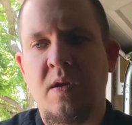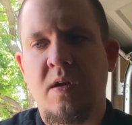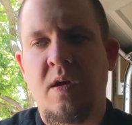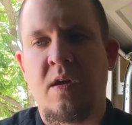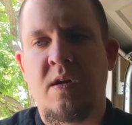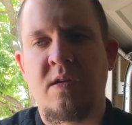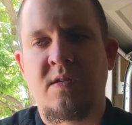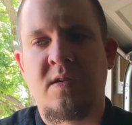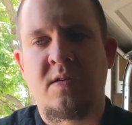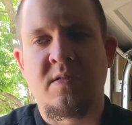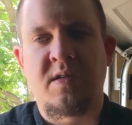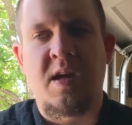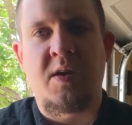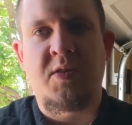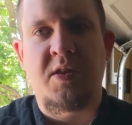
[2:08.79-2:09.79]
It turns
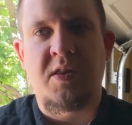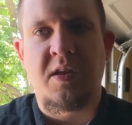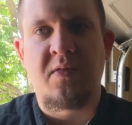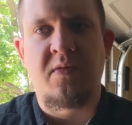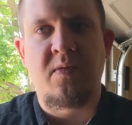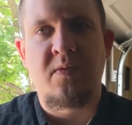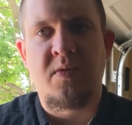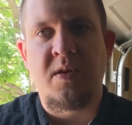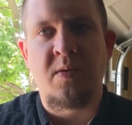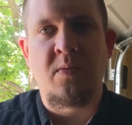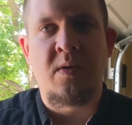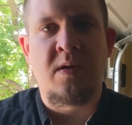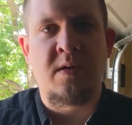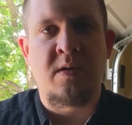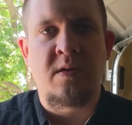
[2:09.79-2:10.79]
out that they're
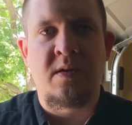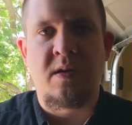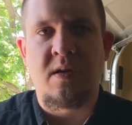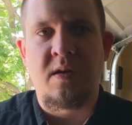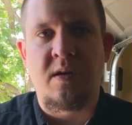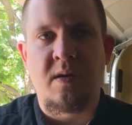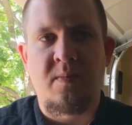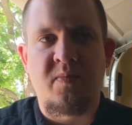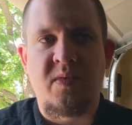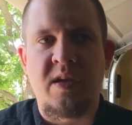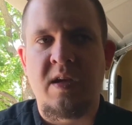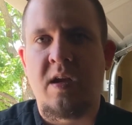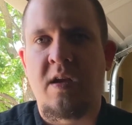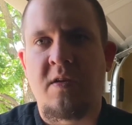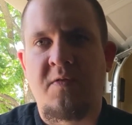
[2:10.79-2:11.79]
running
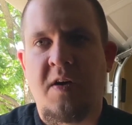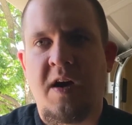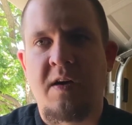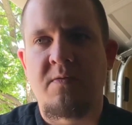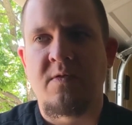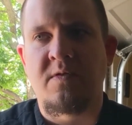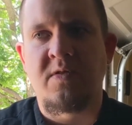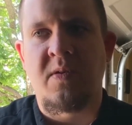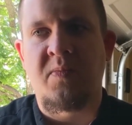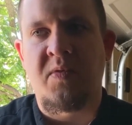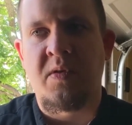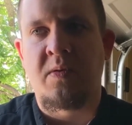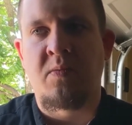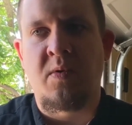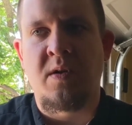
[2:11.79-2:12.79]
E85 or
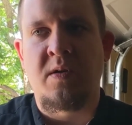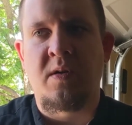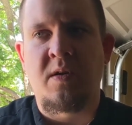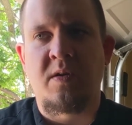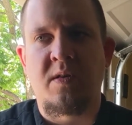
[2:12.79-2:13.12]
something when